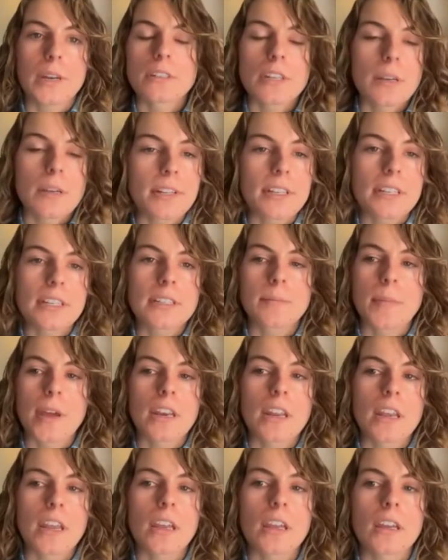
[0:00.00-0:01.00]
typically
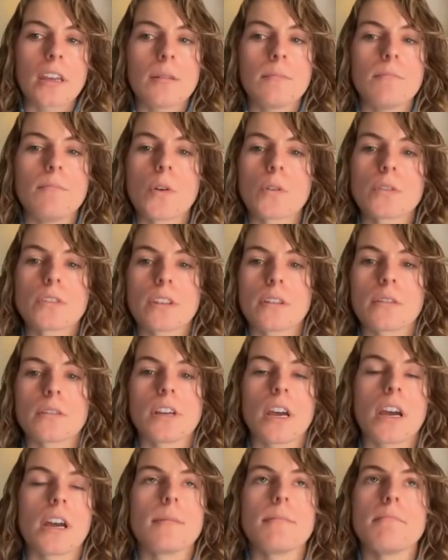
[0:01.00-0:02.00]
spending most of their
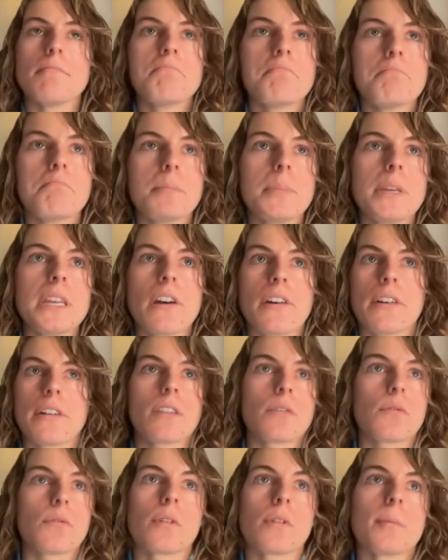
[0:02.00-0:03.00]
time
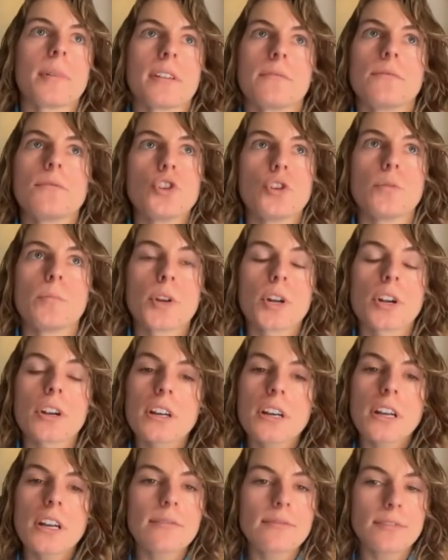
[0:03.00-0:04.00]
beyond the orbit of
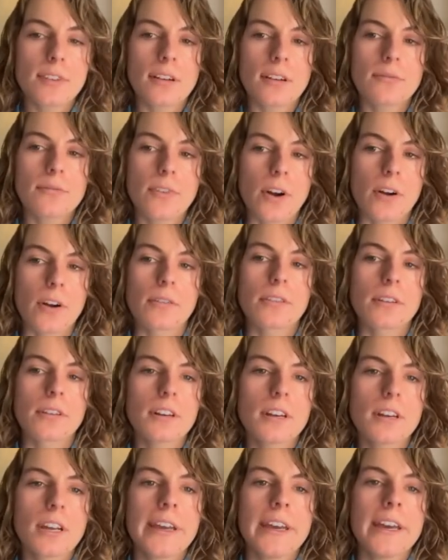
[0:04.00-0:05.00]
Jupiter, if not
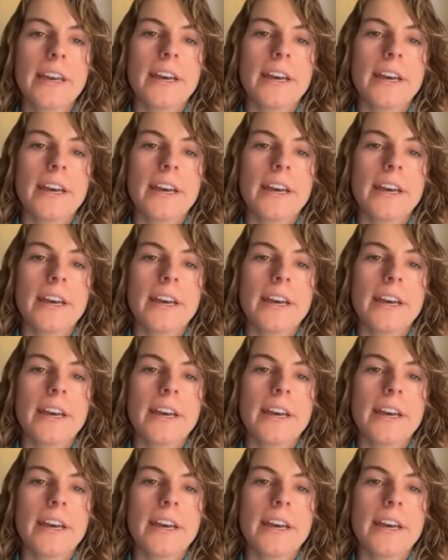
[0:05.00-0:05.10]
farther.